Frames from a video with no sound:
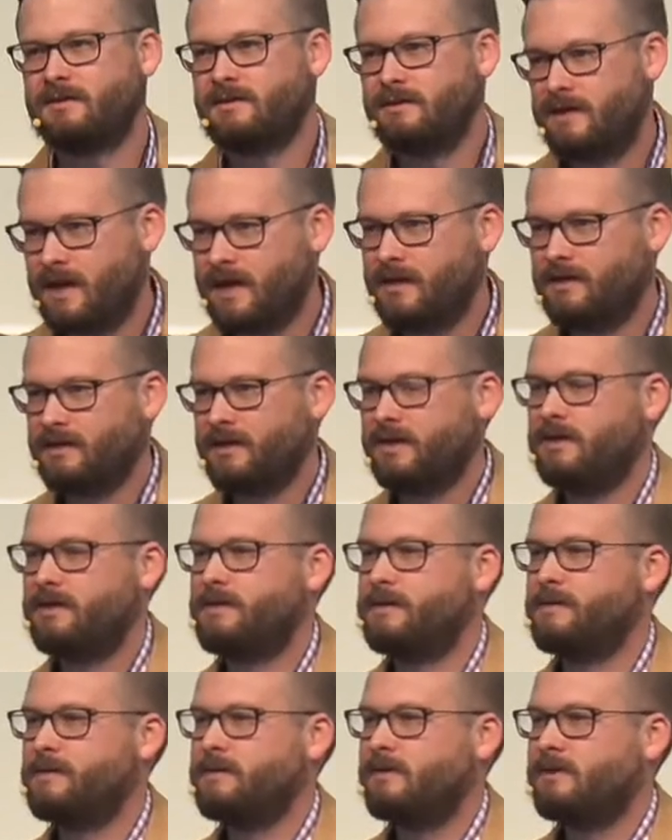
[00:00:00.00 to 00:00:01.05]
daily,
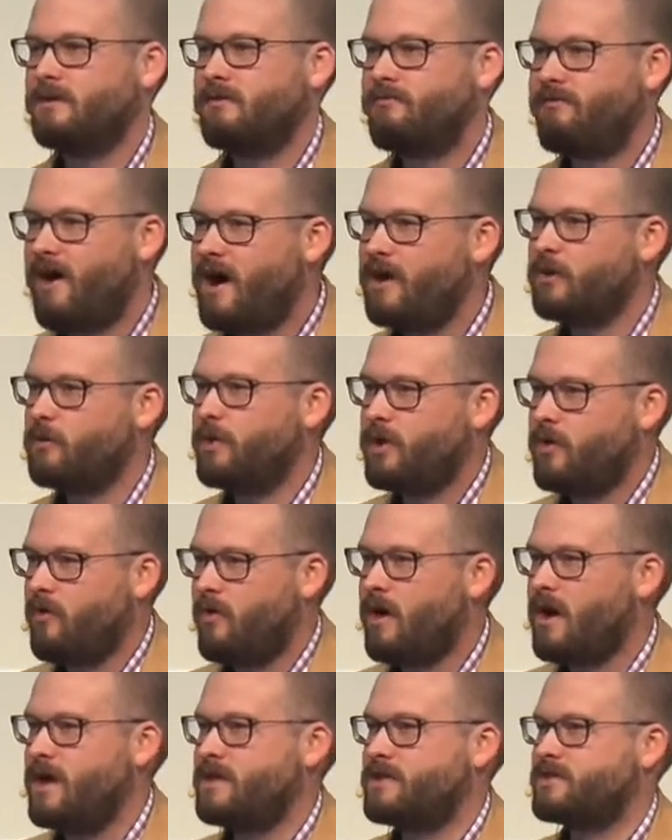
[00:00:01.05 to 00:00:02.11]
following
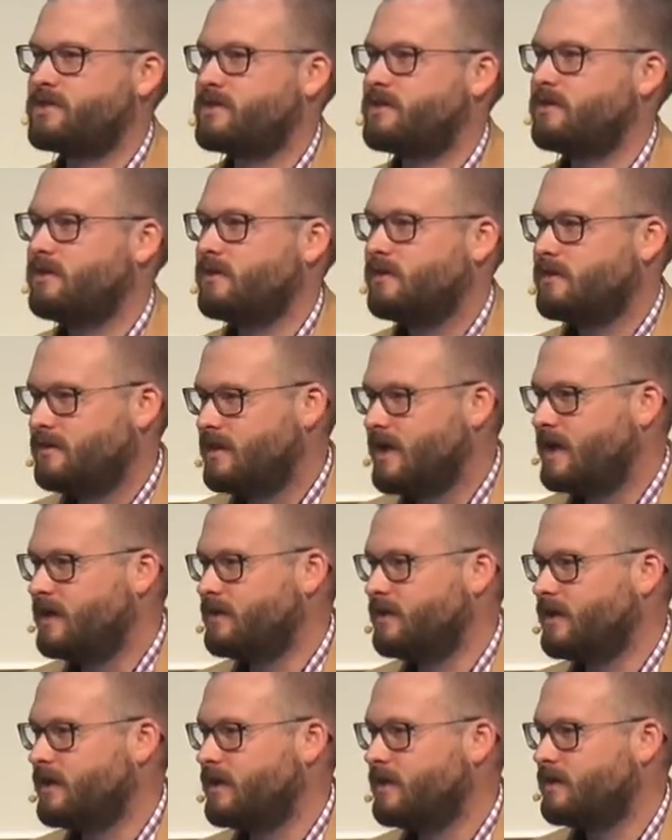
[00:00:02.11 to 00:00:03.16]
Christ
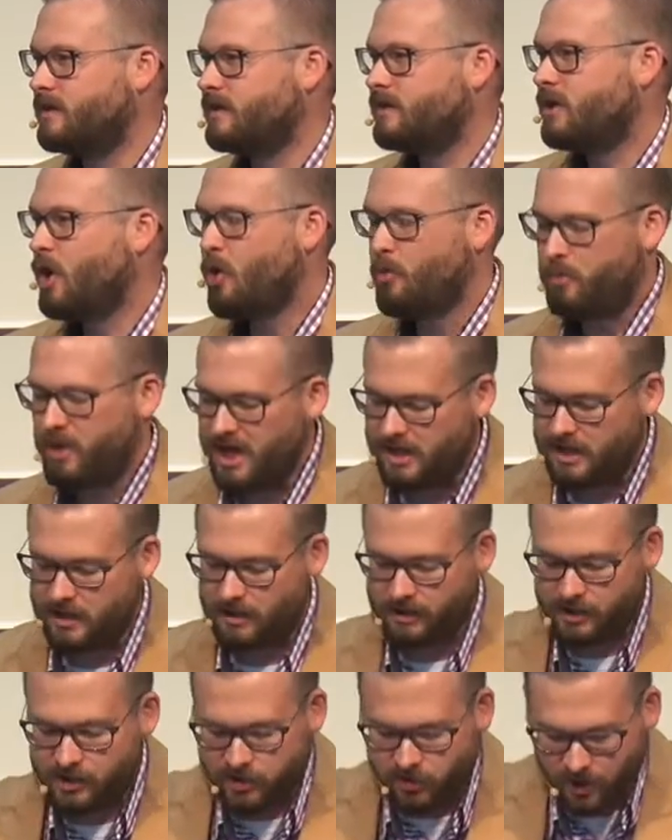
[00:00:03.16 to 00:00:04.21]
daily,
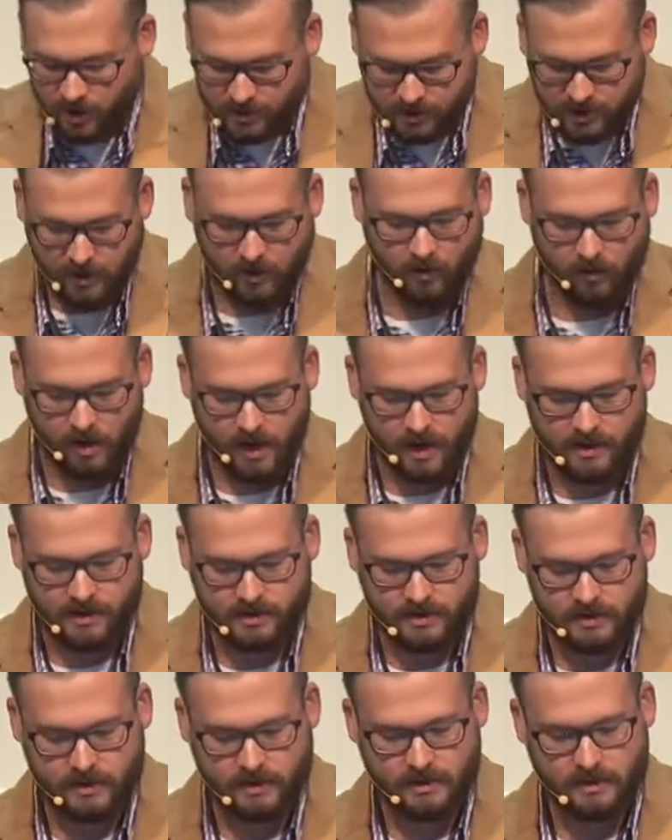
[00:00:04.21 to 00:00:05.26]
obediently trusting
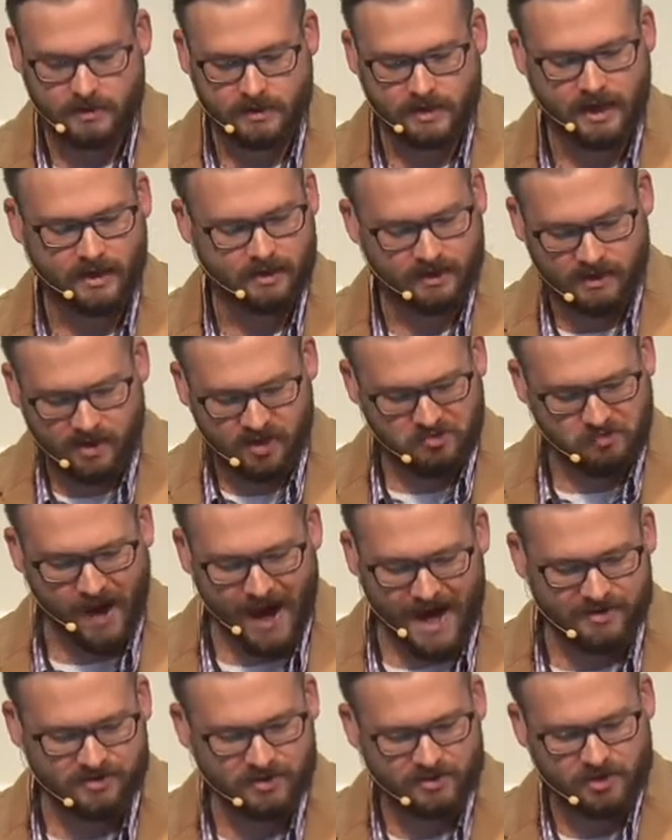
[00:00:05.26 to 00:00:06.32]
Christ daily. And this
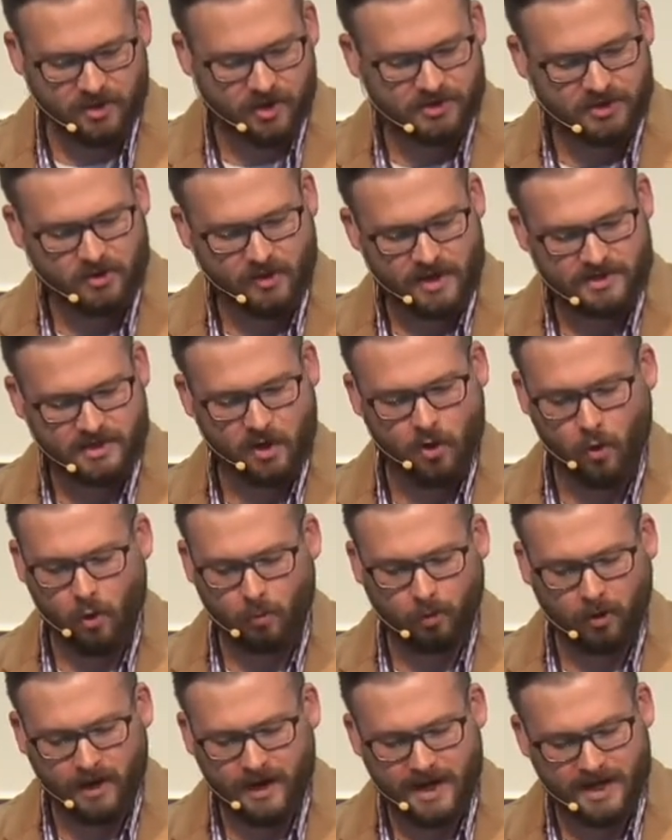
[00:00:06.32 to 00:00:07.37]
passage also has a
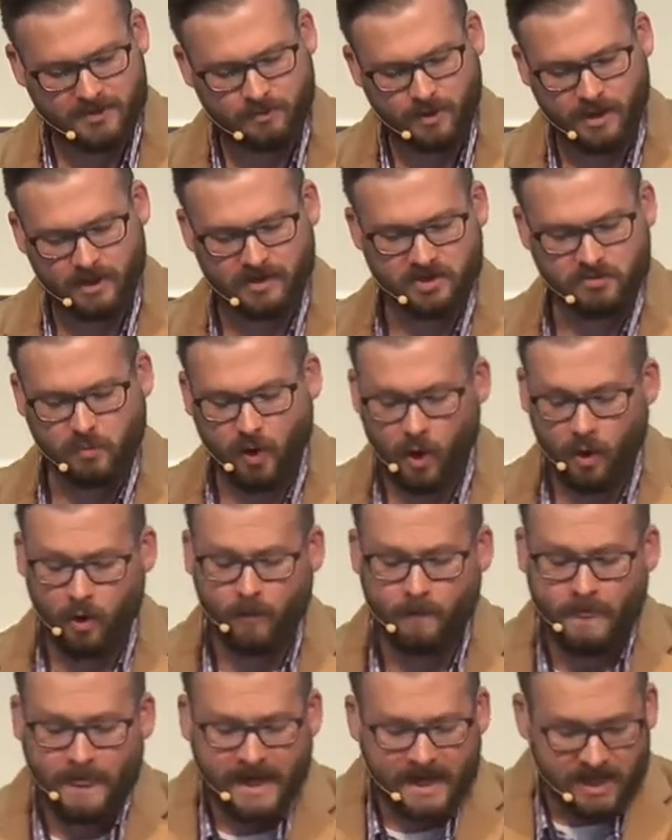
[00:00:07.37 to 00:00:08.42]
corporate aspect as
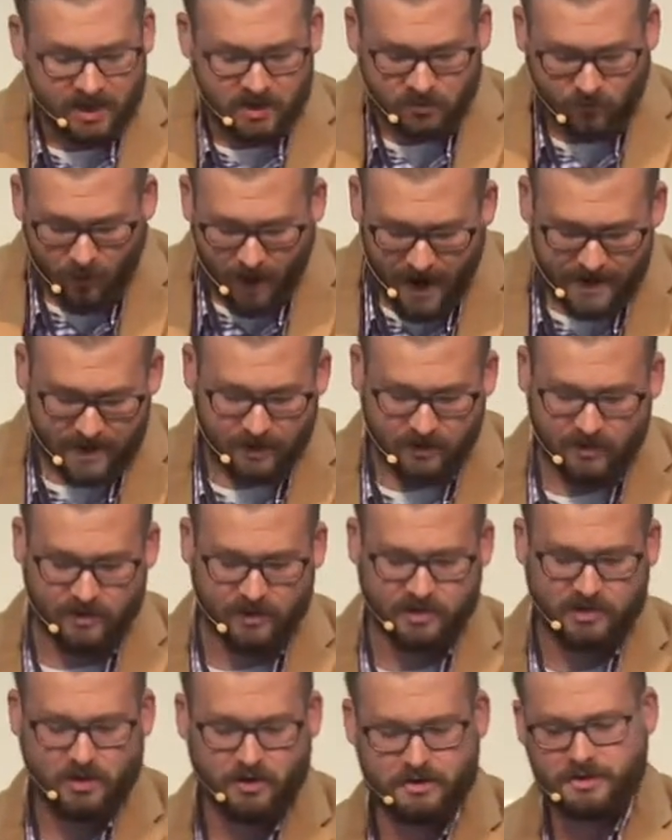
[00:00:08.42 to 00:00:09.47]
Paul is writing to the
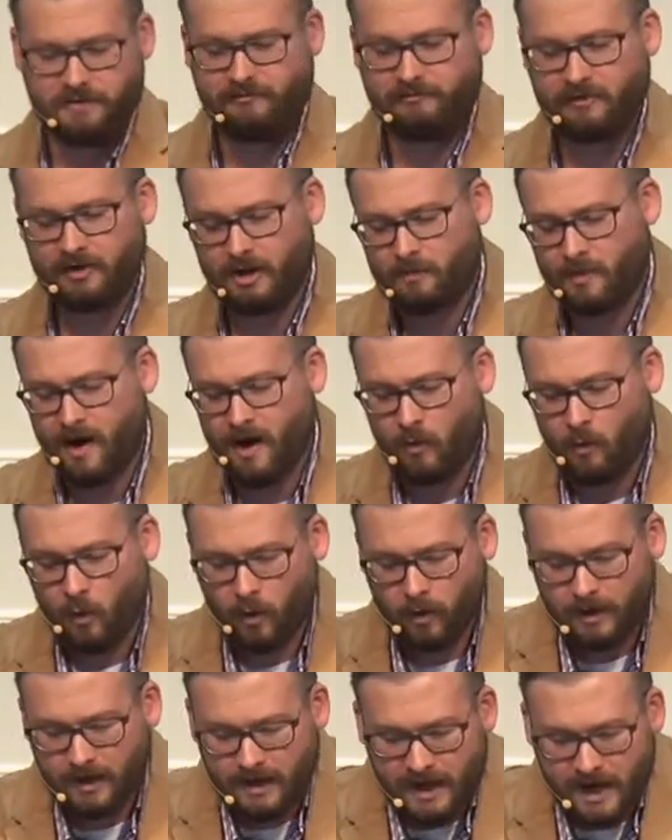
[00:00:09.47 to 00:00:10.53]
church at Philippi.
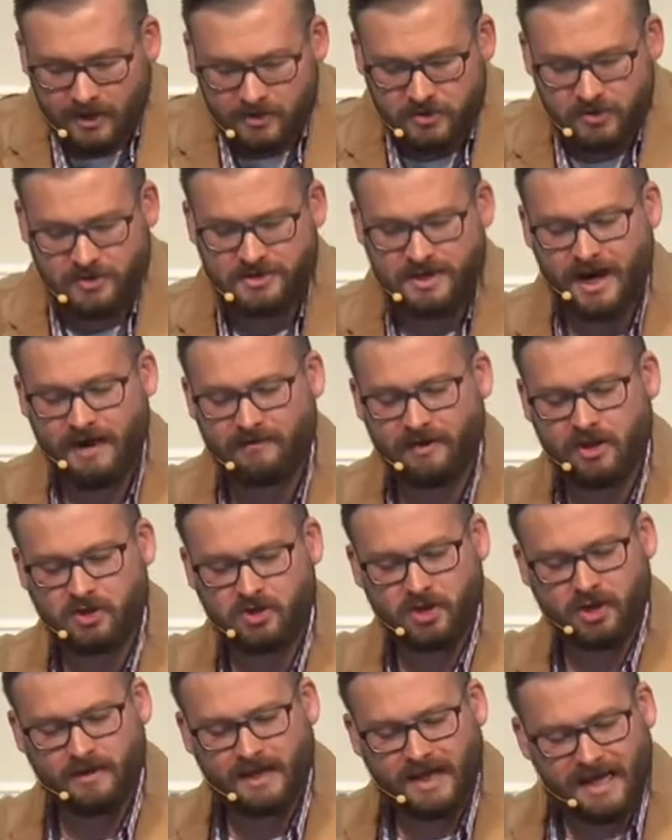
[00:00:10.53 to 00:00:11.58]
Working out your
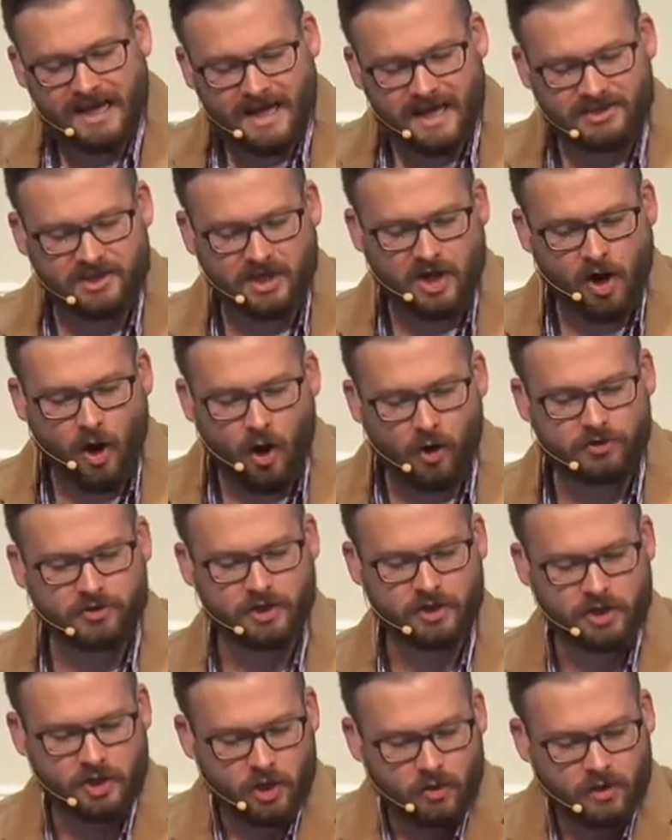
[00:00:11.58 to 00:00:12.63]
salvation is a call to
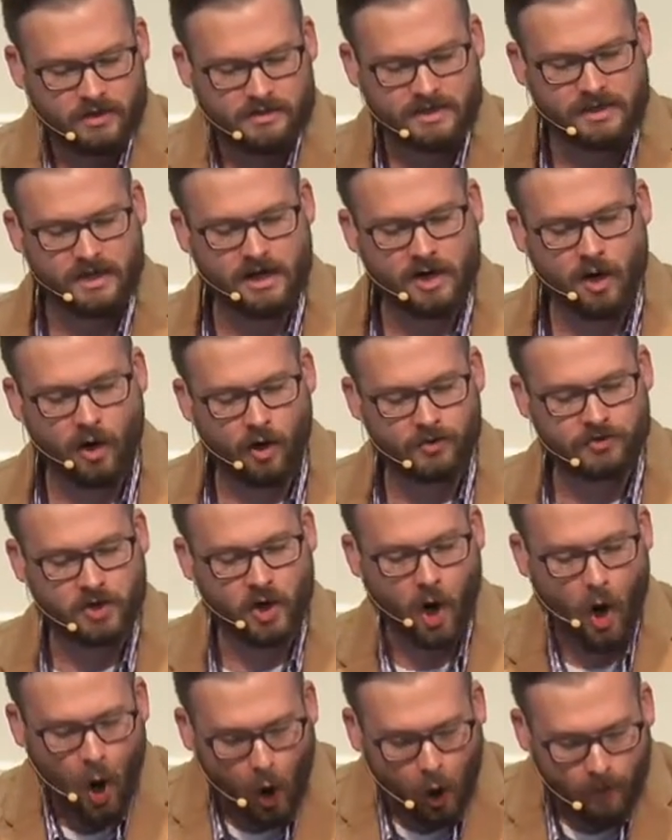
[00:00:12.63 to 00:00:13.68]
unity, a call to
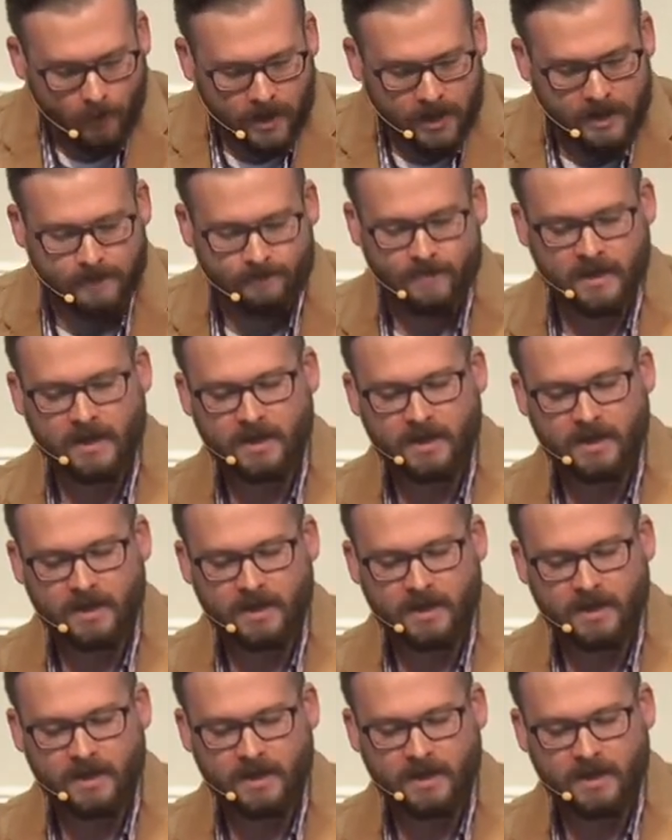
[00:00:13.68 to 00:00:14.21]
harmony